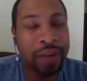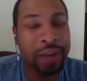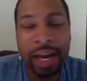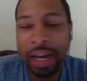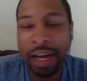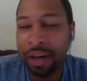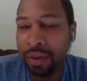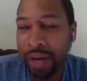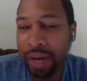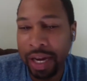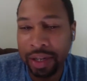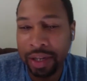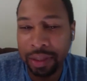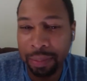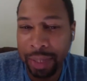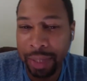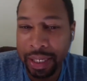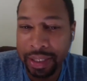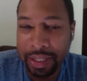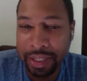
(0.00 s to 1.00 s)
I don't have to
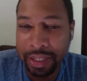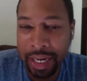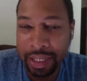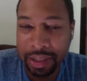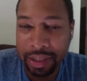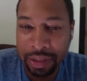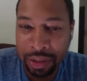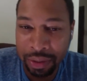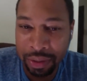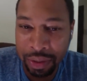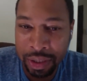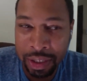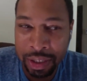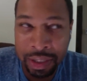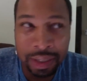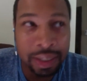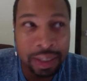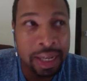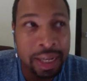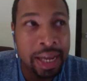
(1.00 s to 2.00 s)
pay taxes on
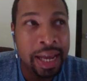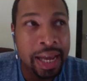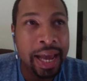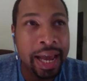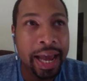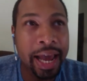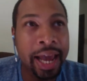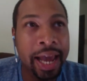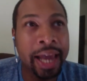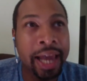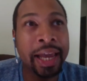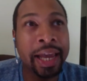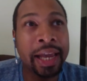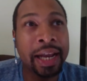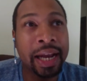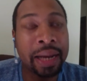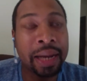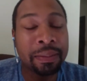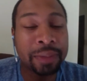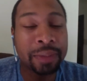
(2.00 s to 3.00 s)
this, mm-hmm.
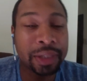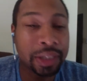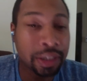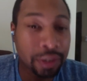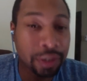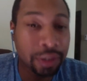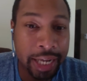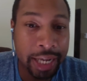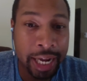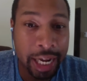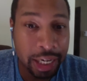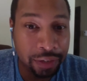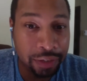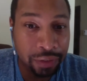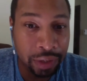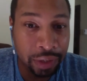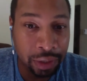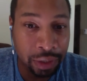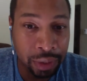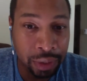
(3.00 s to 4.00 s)
and I'm still cash
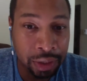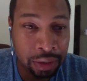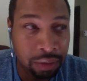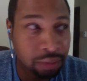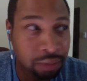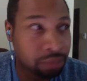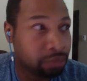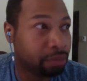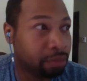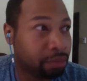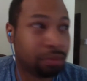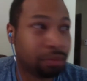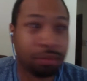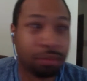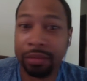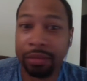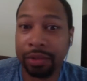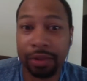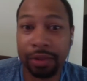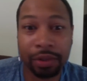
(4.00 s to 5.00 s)
flowing,
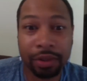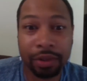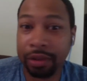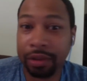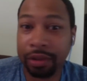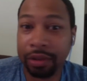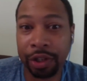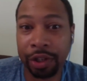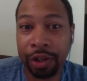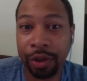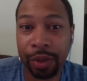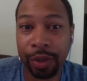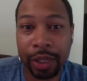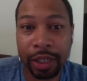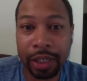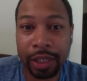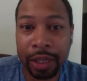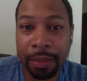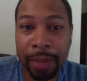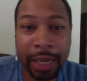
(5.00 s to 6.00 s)
right? Do
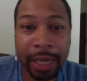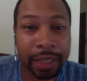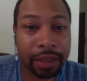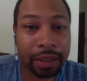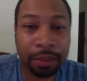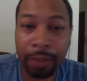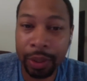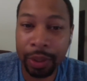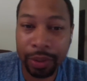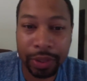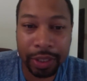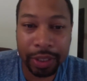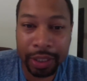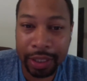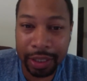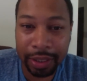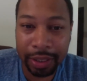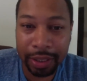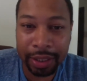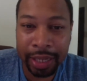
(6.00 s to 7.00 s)
it. It makes the most
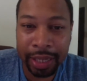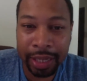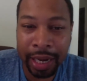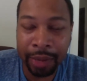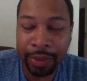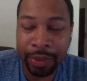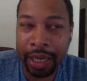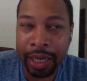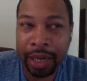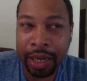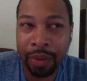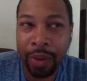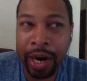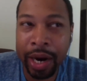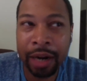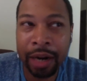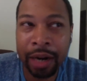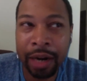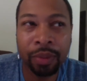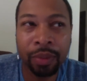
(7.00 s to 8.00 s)
sense. I was like, right. why,
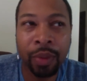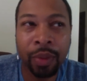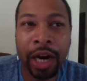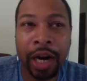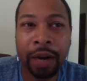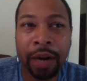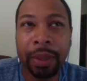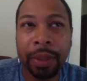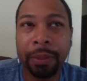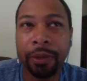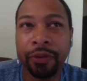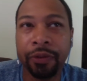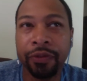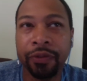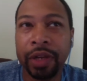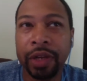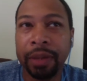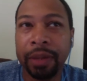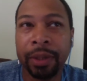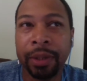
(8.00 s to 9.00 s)
are, why are people
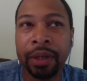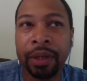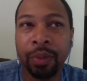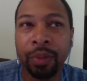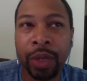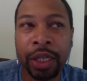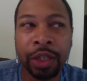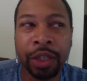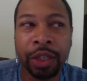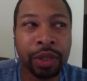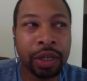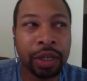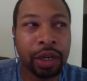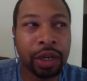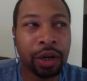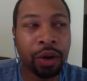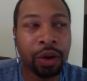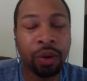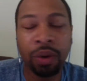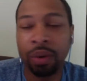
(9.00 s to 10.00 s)
flipping when you can
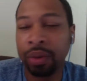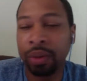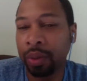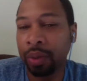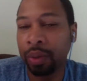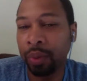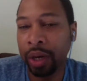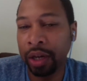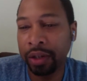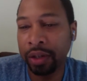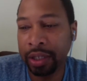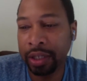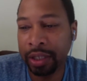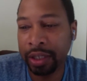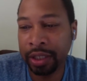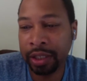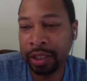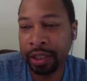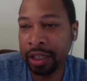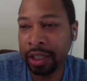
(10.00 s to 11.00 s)
hold on to wealth?
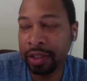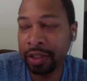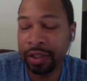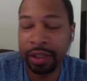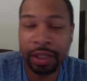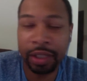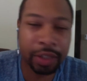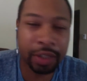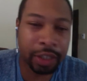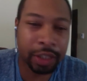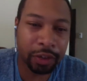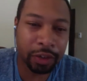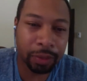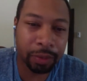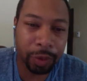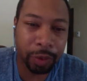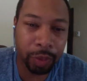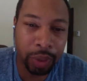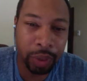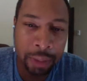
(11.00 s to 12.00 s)
Because it's, it's, it's a
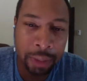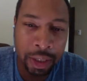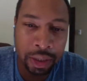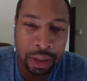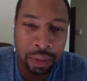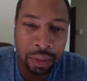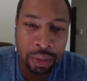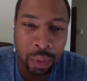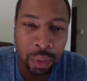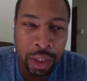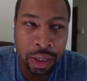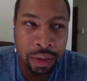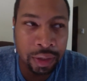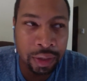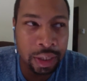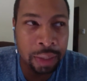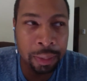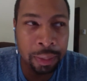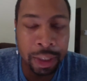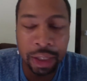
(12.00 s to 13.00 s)
difference between being wealth
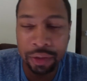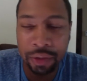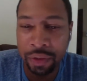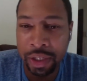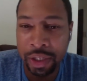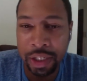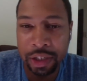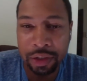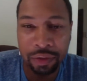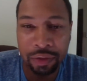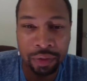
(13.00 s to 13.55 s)
and being rich.